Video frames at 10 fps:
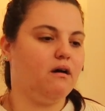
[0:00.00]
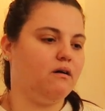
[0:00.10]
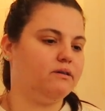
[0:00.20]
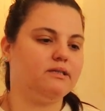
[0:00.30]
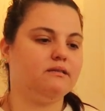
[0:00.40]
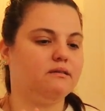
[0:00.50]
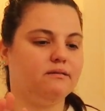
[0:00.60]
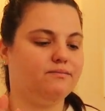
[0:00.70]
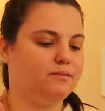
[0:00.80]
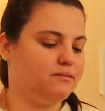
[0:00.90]
Oh, it's
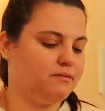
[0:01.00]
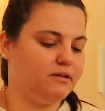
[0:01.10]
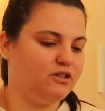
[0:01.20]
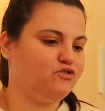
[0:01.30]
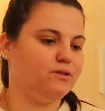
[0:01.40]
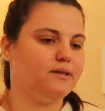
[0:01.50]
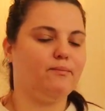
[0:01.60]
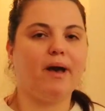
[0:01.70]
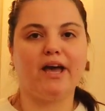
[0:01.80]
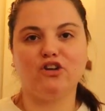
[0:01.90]
literally, the
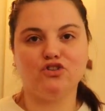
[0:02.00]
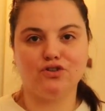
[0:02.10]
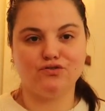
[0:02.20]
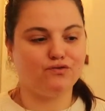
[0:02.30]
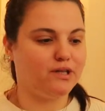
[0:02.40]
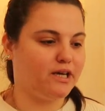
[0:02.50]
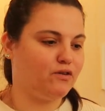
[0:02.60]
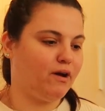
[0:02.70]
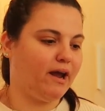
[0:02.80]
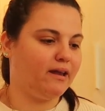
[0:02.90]
packaging is really
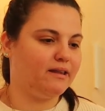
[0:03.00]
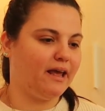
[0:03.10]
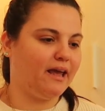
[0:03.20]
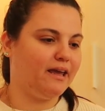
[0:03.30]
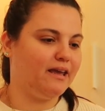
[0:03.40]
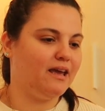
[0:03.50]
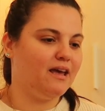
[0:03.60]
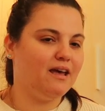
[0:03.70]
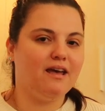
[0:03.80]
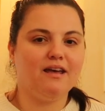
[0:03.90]
great. They,
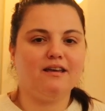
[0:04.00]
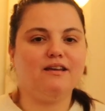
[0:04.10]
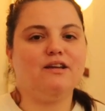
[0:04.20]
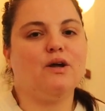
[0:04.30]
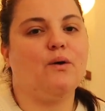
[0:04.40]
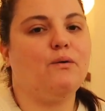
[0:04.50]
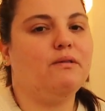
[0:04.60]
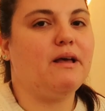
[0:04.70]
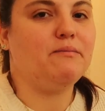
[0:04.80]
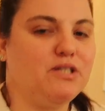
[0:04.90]
you know, let me